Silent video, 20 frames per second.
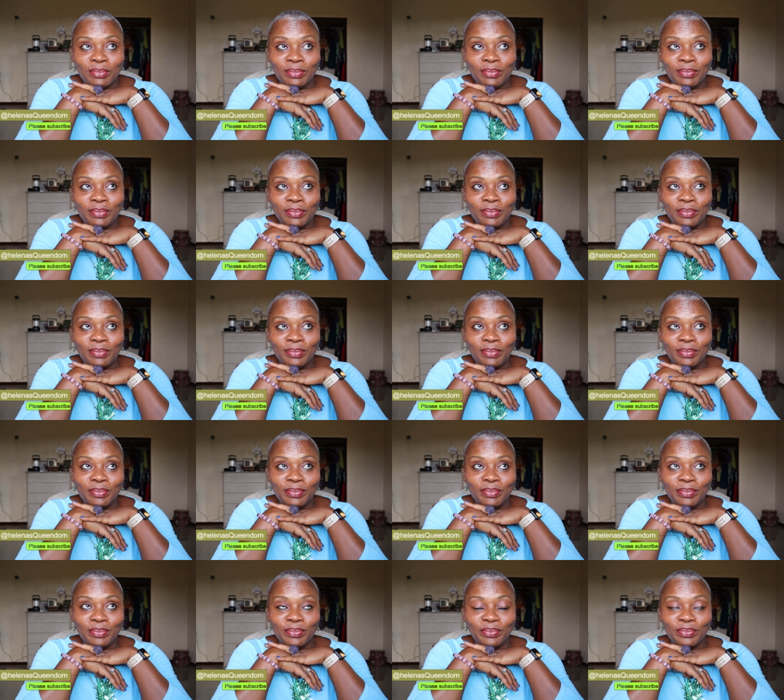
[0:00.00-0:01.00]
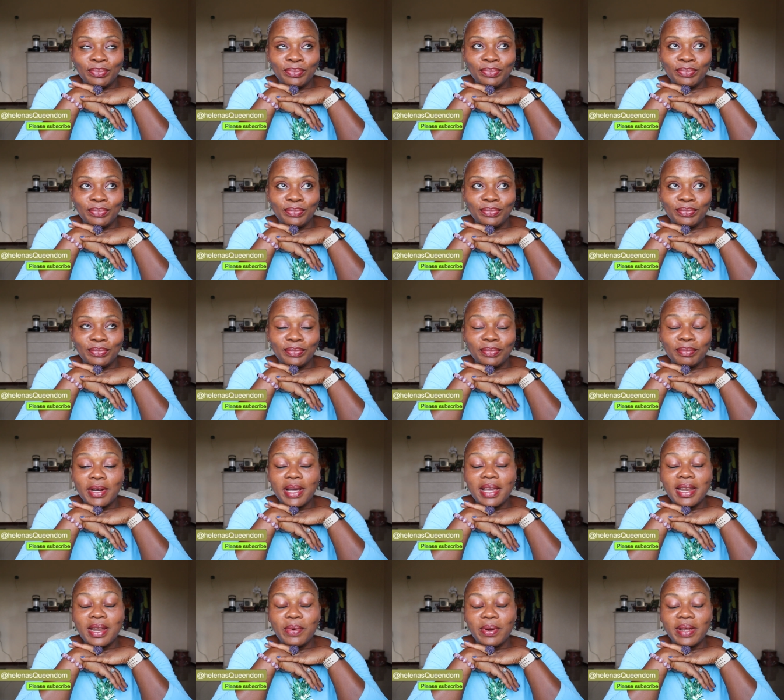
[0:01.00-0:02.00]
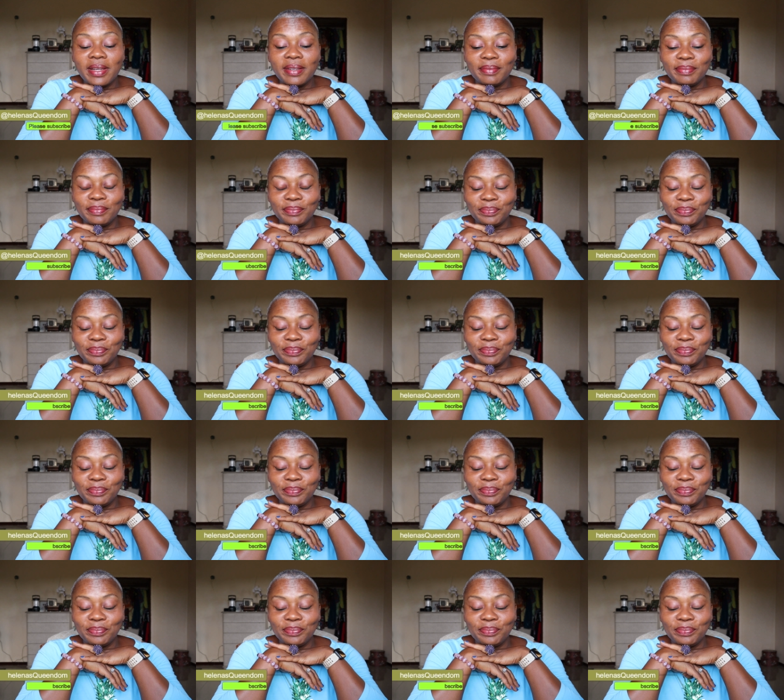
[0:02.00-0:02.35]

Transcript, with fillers: Hmm. But anyway,